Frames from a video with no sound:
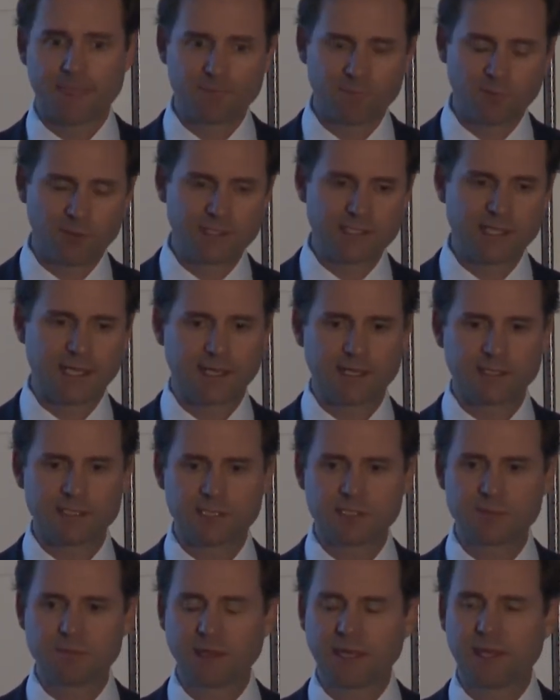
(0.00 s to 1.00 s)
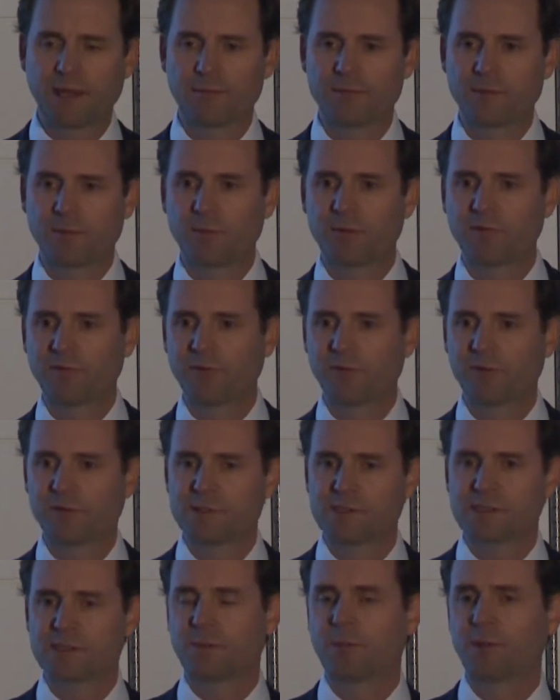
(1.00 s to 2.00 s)
Voitech had just become the
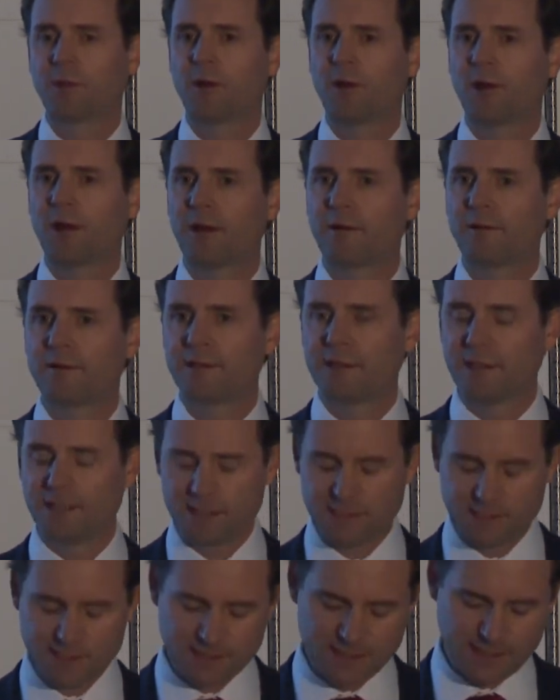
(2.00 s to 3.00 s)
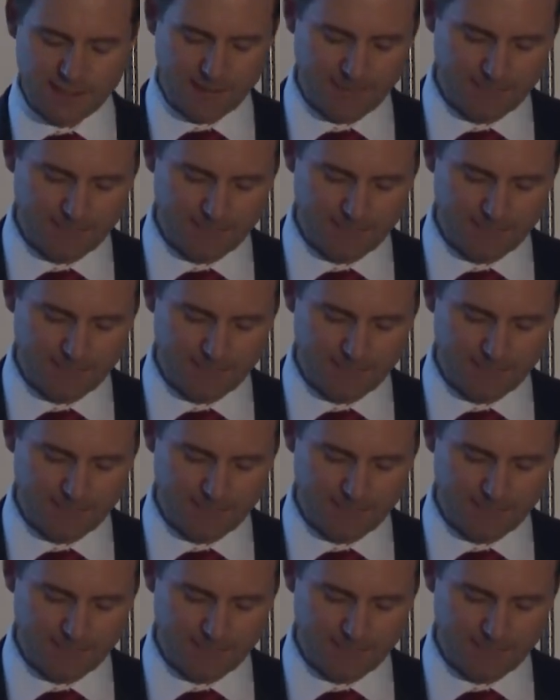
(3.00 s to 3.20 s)
preferred supplier in these